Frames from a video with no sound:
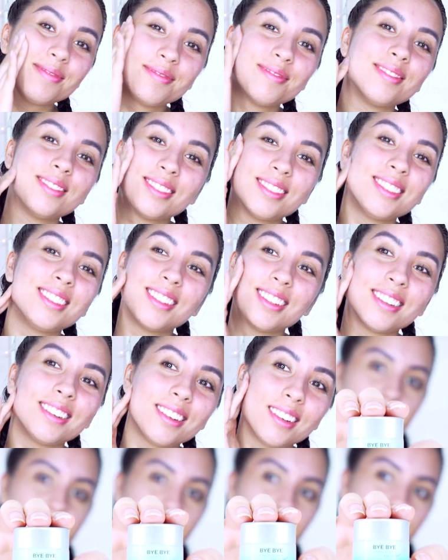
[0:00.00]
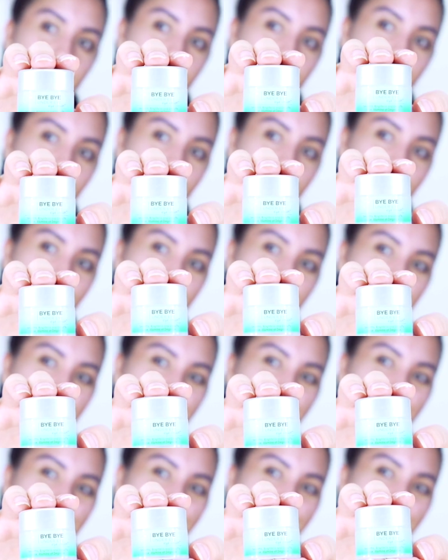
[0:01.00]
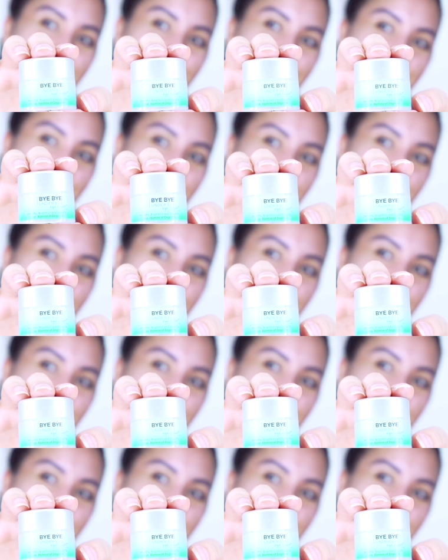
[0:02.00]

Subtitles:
moisturizing with Lotus Youth Preserve before